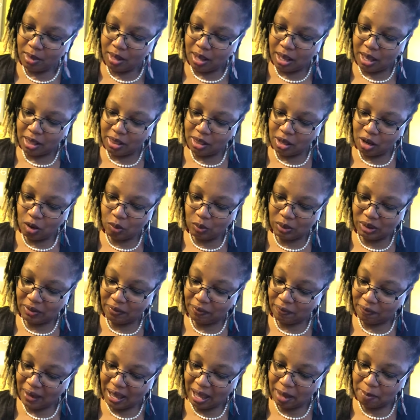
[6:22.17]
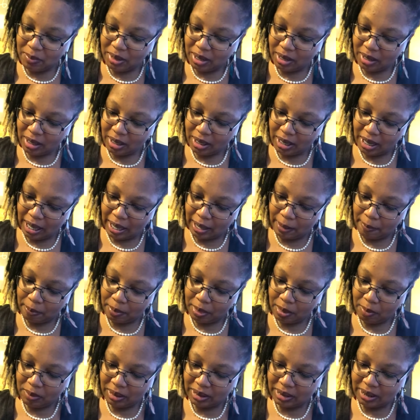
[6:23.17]
And there was a famine in the land,
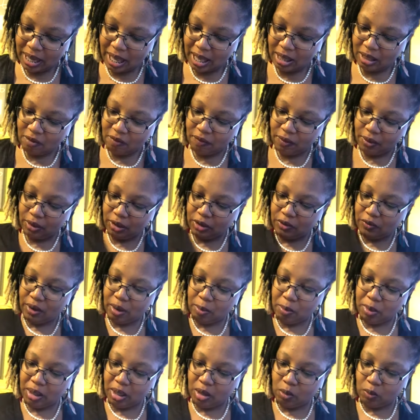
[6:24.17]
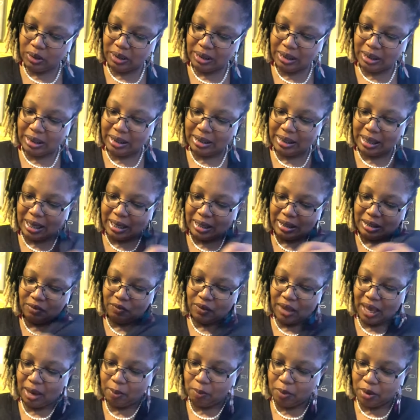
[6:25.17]
beside the first famine that was in the days of
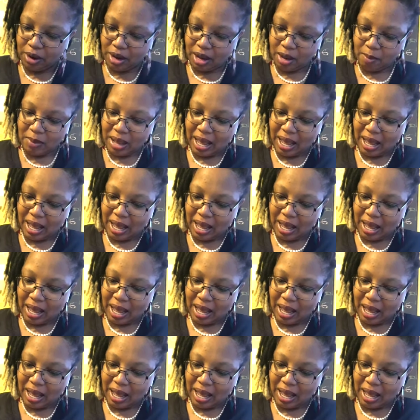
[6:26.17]
Abraham.